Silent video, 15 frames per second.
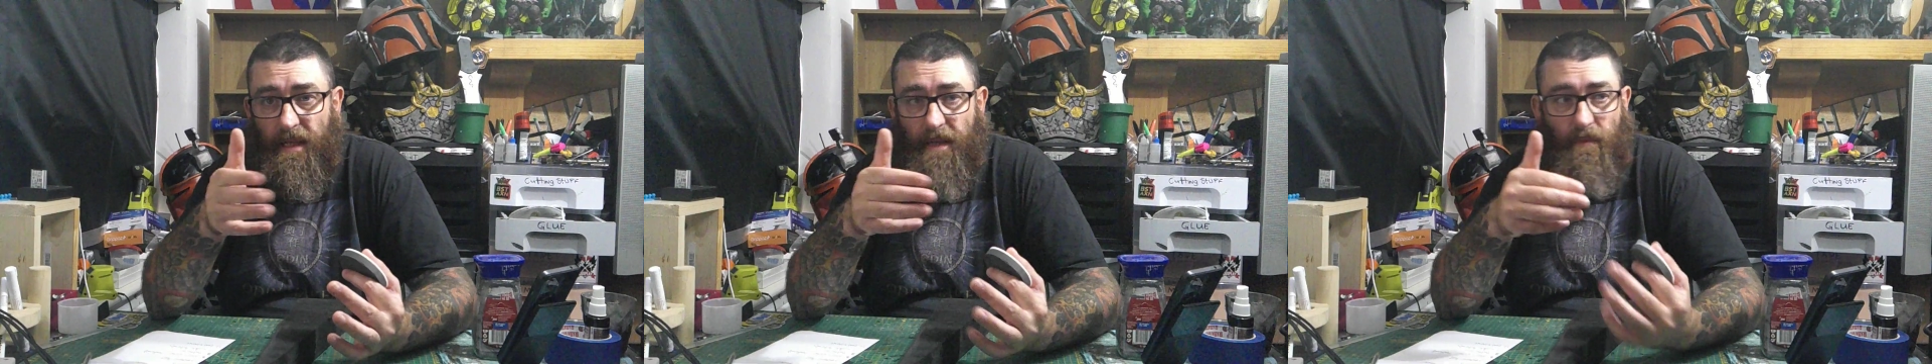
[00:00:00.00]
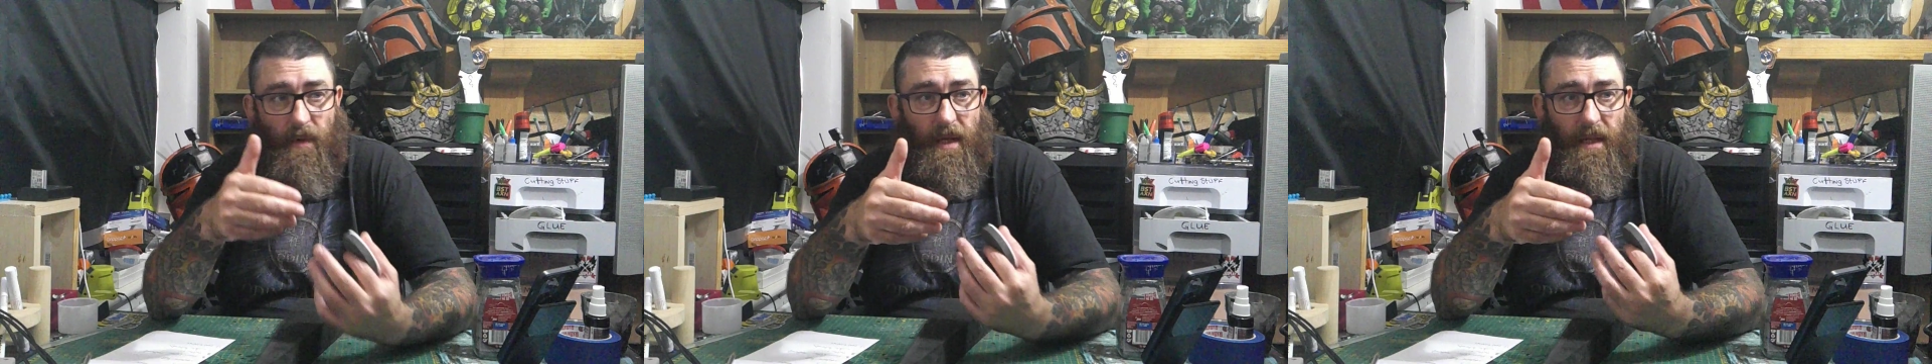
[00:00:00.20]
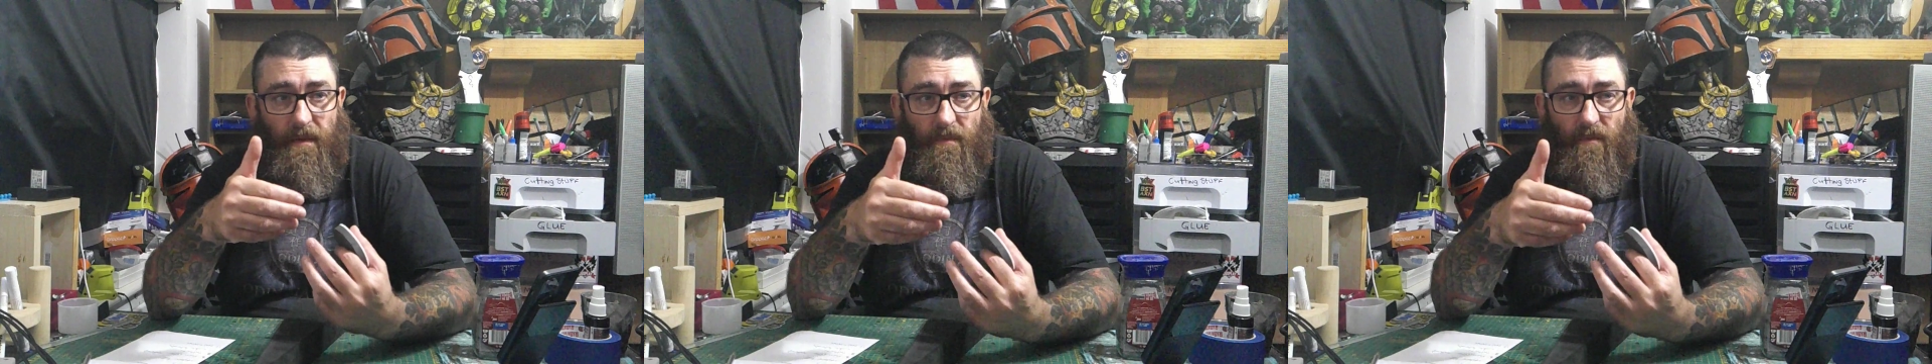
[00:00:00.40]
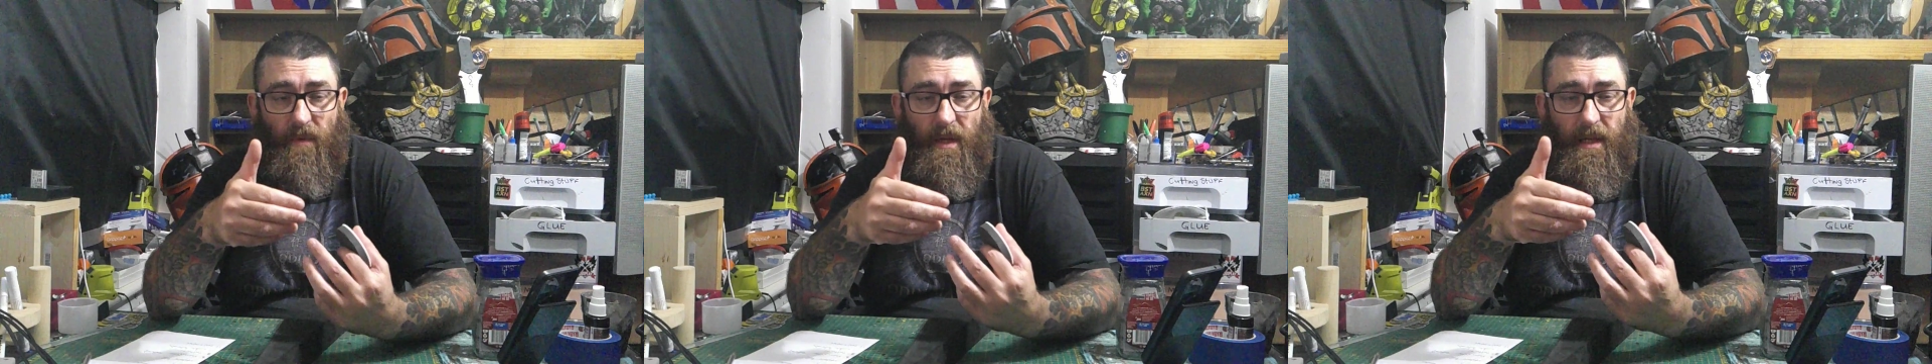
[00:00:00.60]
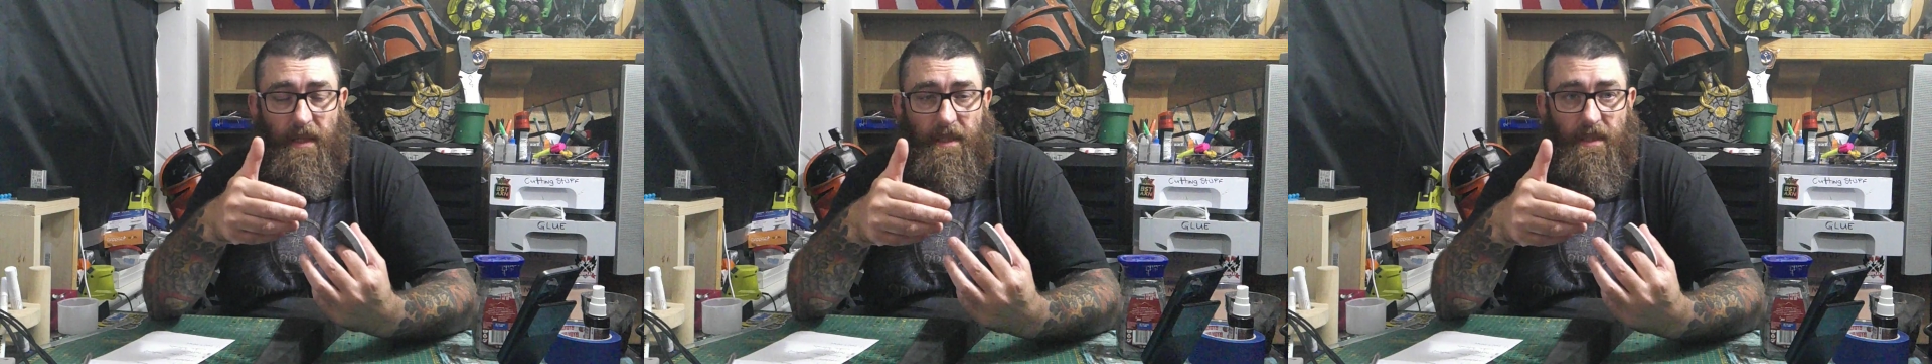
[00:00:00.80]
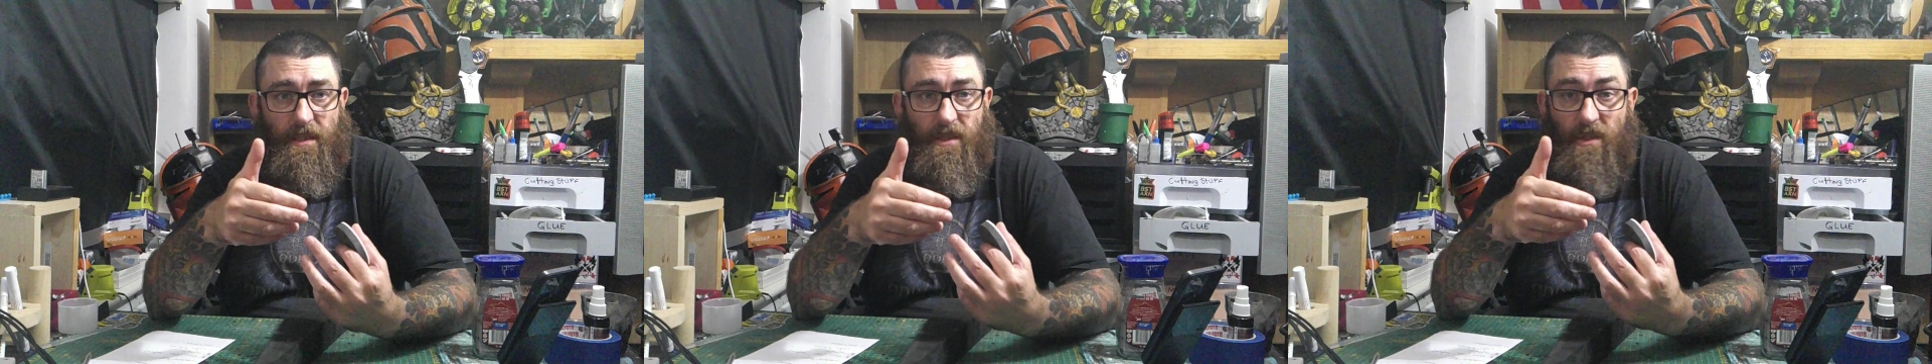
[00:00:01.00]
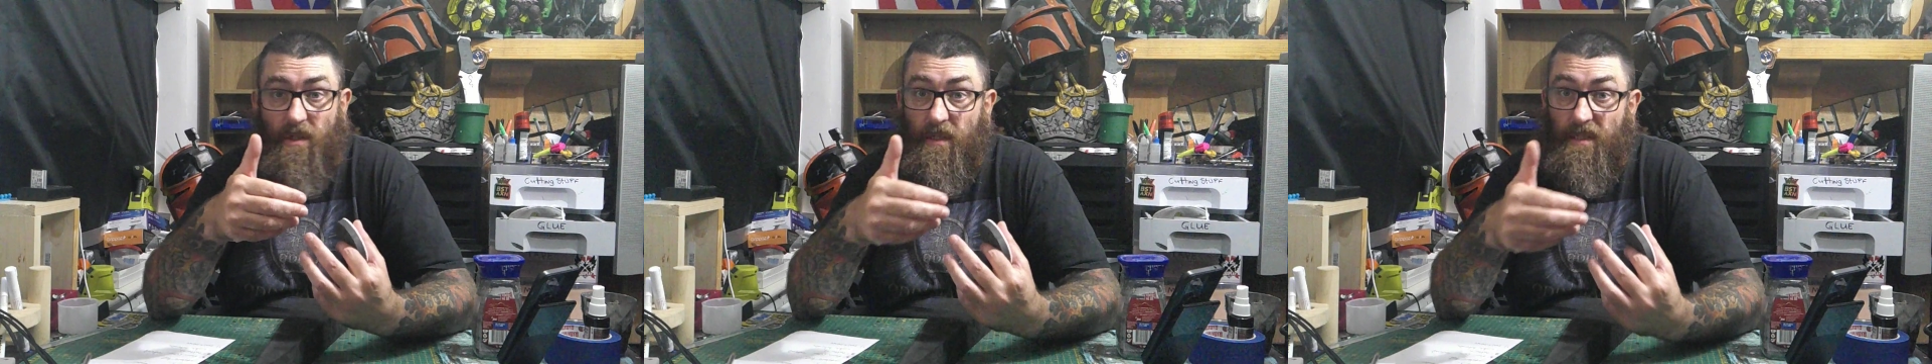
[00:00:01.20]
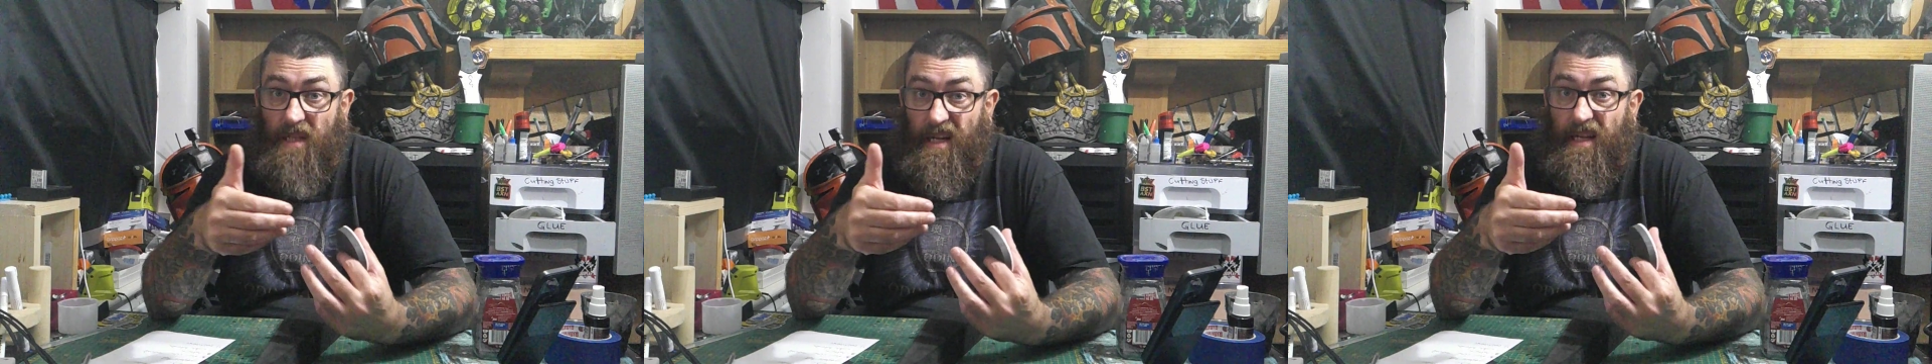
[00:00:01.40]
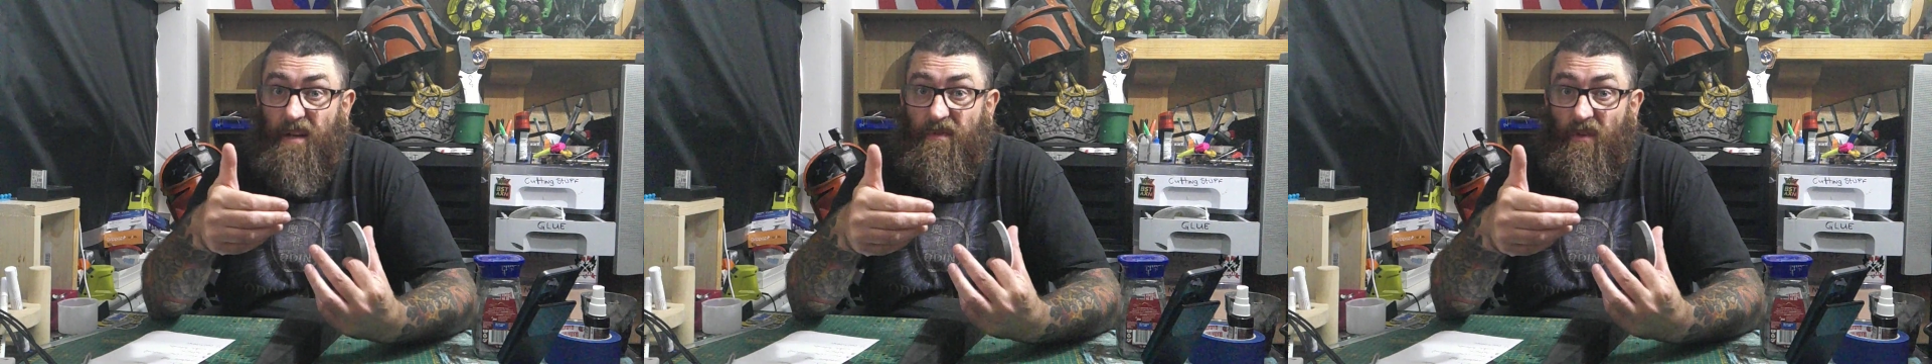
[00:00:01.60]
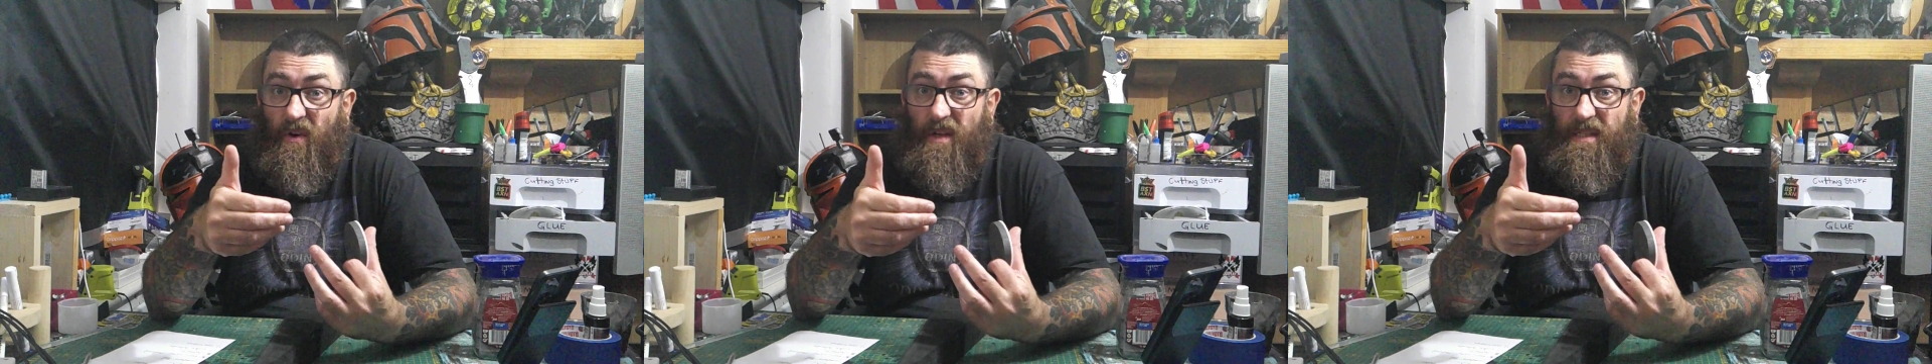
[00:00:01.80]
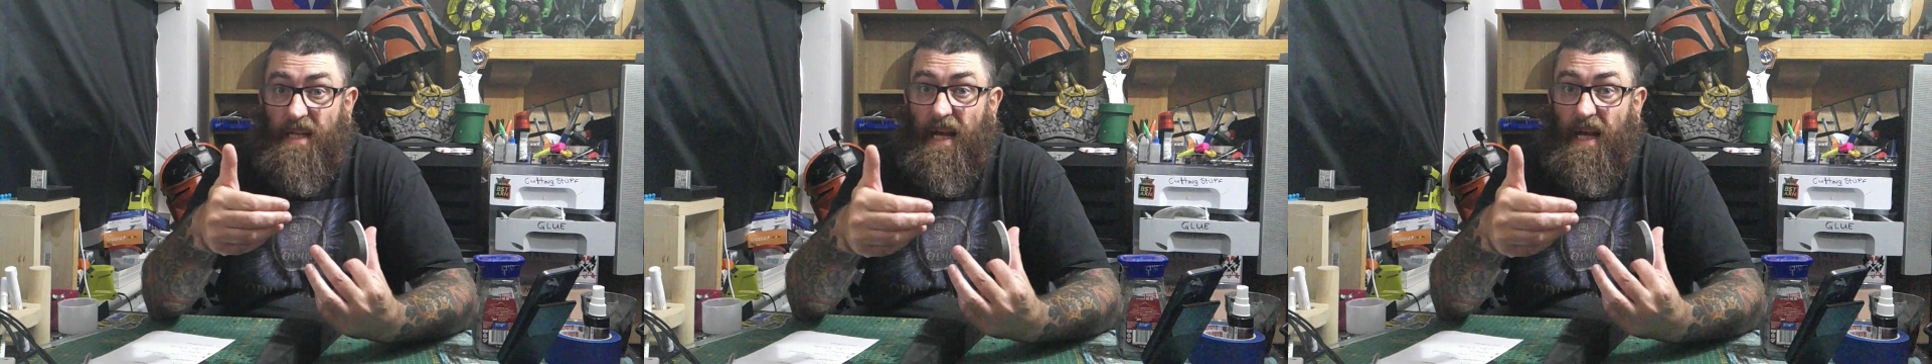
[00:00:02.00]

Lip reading: when it solidifies